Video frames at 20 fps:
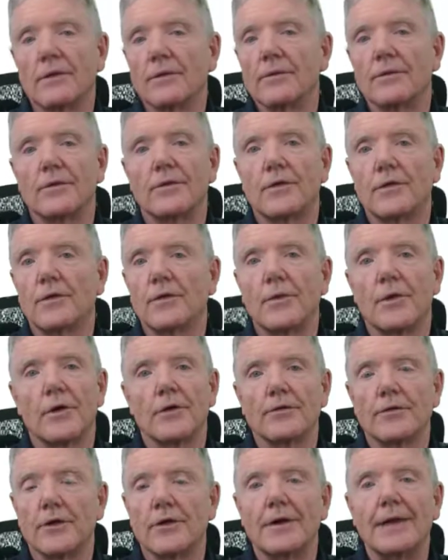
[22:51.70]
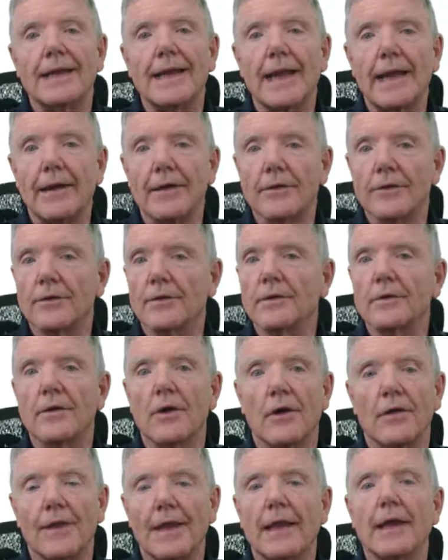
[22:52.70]
shear walls that are nailed
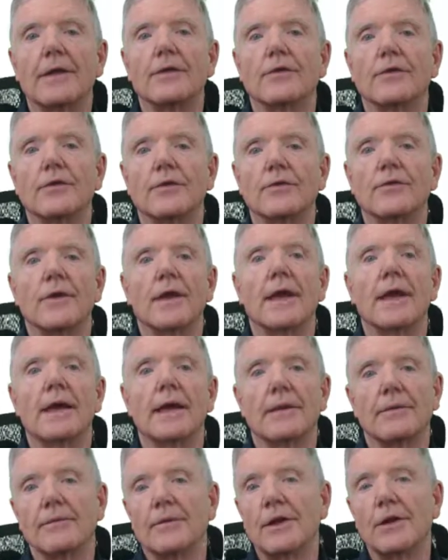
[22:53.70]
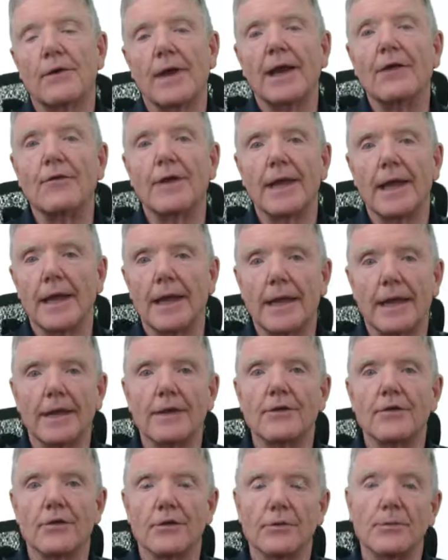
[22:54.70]
on the edges at, every 8
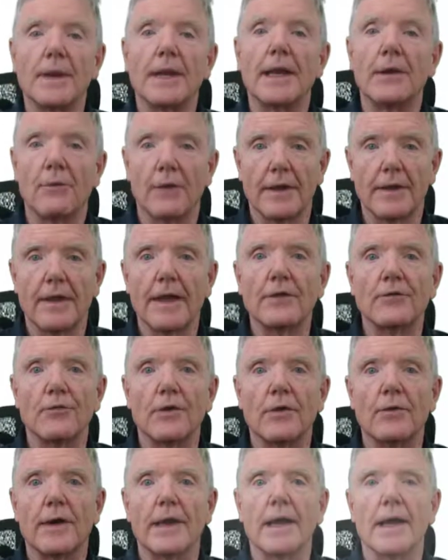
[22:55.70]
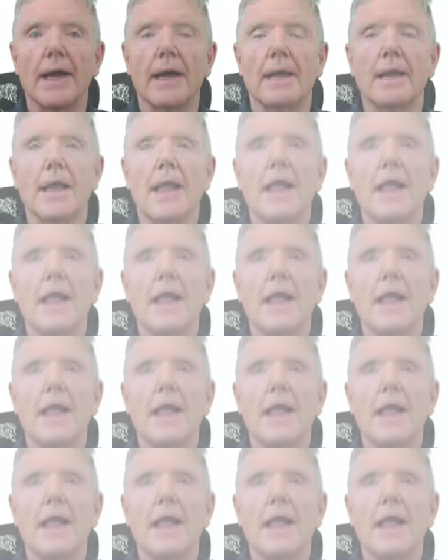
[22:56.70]
inches. But anyway, that's what we got.